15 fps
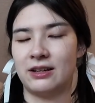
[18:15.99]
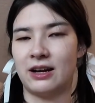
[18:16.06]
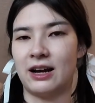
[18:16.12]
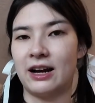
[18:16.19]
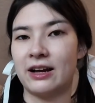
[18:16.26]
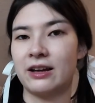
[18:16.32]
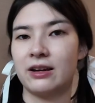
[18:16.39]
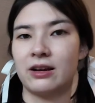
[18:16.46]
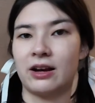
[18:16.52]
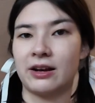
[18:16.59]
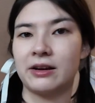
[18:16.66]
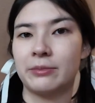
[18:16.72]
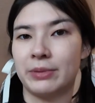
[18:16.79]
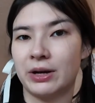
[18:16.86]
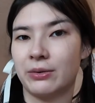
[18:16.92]
I
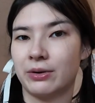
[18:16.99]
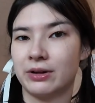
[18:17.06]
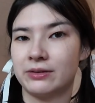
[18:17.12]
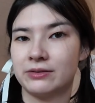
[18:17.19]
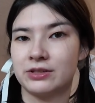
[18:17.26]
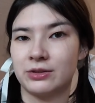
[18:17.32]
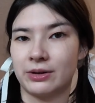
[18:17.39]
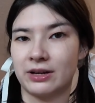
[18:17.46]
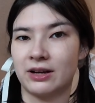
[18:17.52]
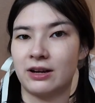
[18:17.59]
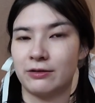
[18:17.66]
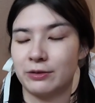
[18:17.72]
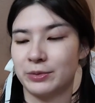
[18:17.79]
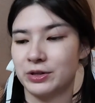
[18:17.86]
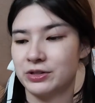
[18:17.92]
got a big one so I can
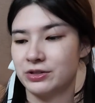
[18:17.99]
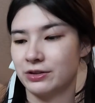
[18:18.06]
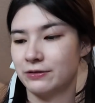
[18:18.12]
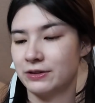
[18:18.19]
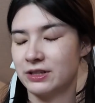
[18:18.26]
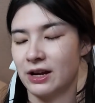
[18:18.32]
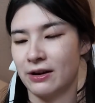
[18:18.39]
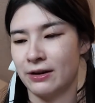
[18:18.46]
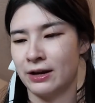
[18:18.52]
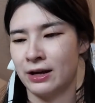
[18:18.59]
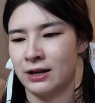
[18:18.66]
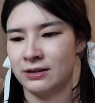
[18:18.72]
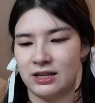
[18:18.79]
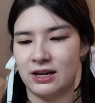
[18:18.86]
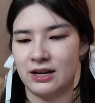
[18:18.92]
cover more surface area.
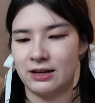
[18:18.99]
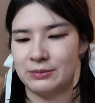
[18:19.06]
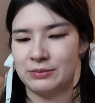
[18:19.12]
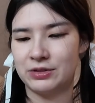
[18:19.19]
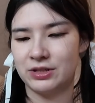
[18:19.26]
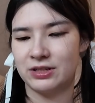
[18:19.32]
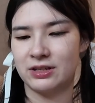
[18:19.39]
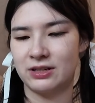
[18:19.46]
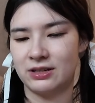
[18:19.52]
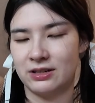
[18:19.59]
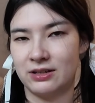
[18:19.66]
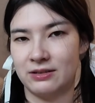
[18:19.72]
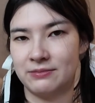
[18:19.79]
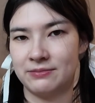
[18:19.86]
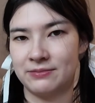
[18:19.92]
I'm just gonna